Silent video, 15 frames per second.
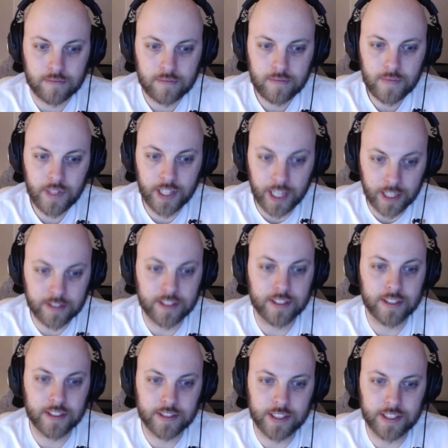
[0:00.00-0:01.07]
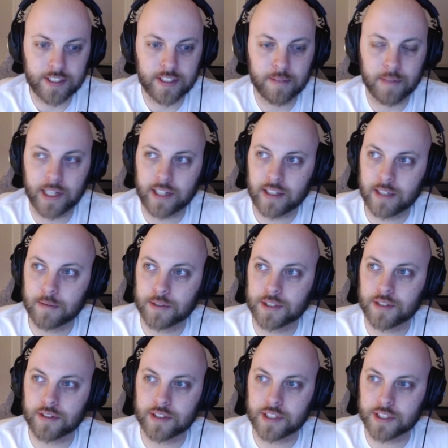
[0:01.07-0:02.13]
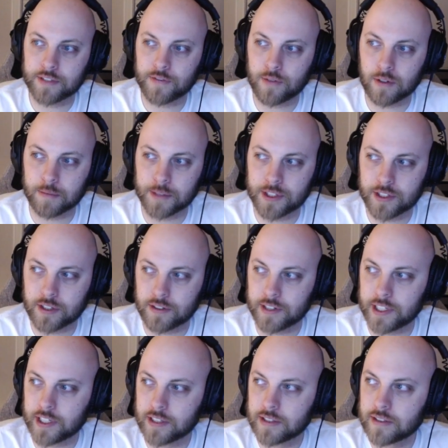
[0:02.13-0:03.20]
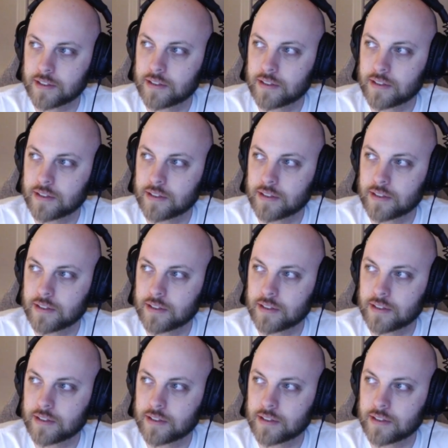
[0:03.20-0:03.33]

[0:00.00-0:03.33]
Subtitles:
Yes, this is DC Black Label, so this is for mature readers.